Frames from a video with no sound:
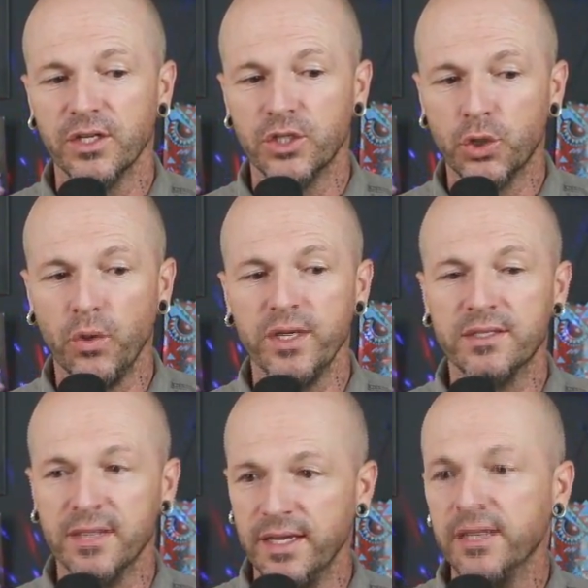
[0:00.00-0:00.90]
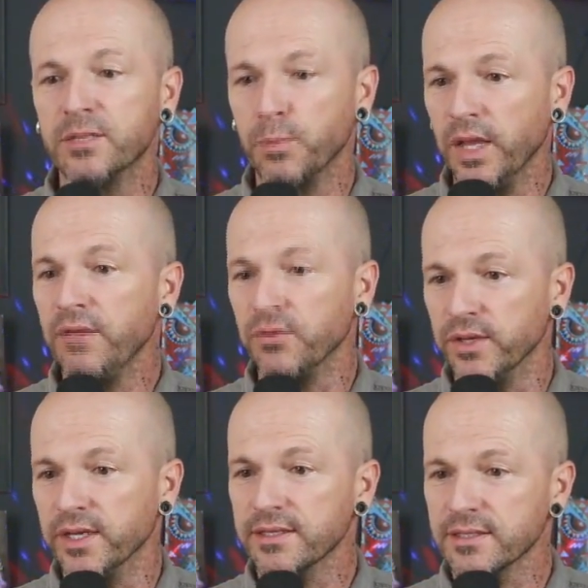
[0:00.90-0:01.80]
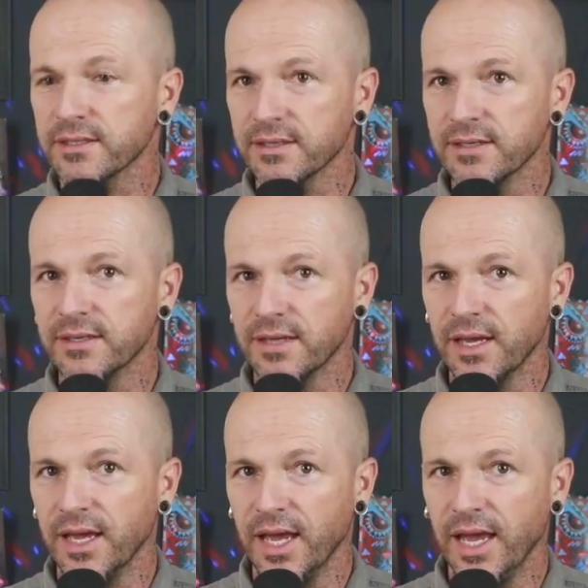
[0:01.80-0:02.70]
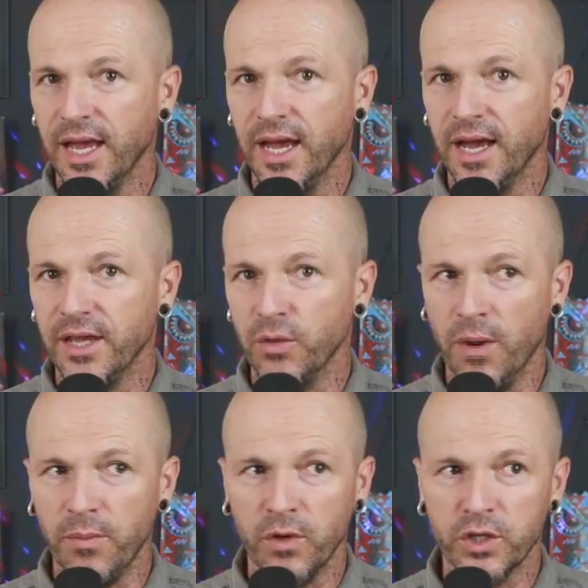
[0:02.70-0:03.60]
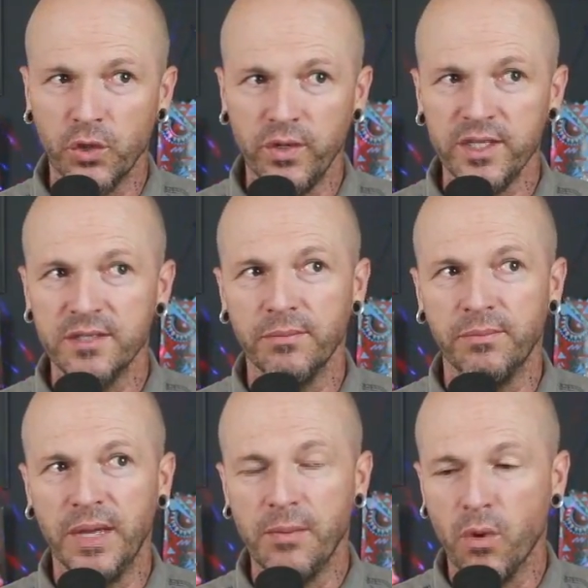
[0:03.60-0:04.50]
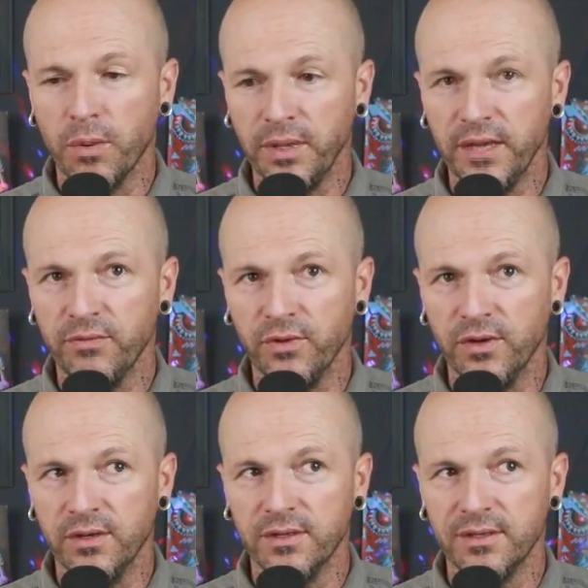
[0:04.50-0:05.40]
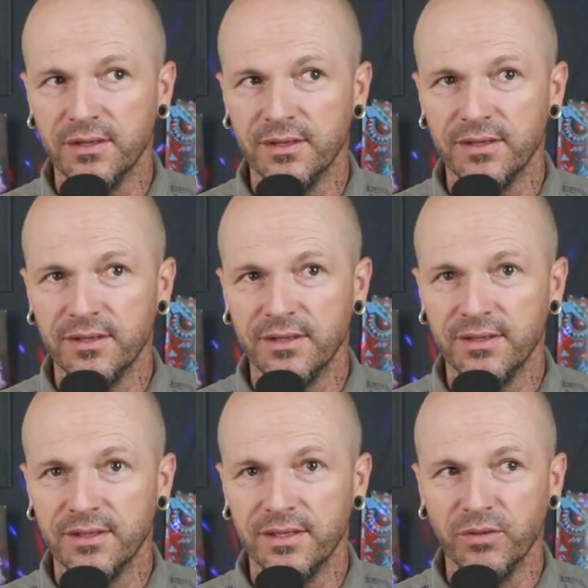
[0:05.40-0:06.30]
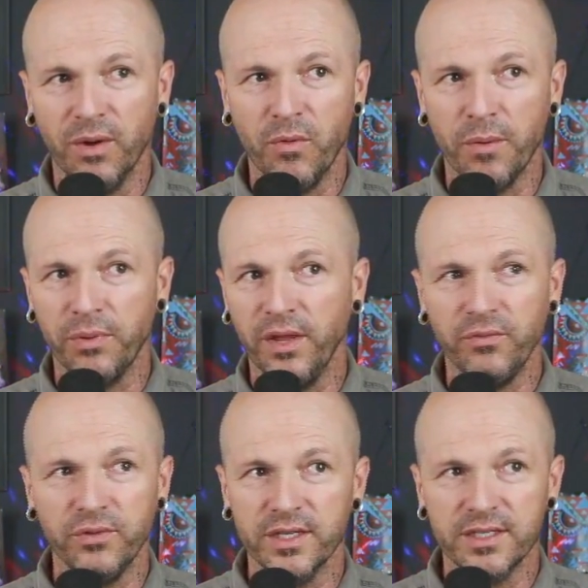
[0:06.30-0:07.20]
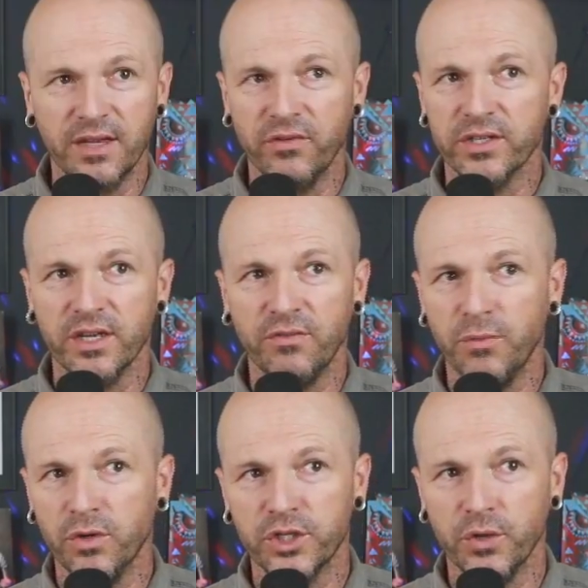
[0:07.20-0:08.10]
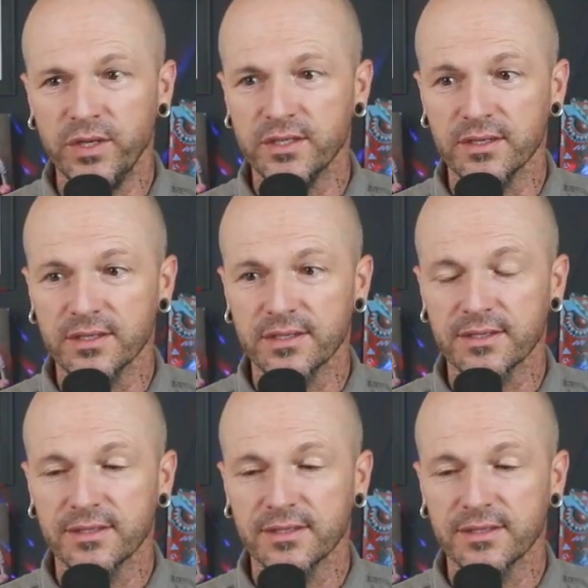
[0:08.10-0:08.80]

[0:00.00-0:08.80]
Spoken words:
Choice is playfulness. You want more choice? Be more playful. You want more playfulness? Give yourself more choices.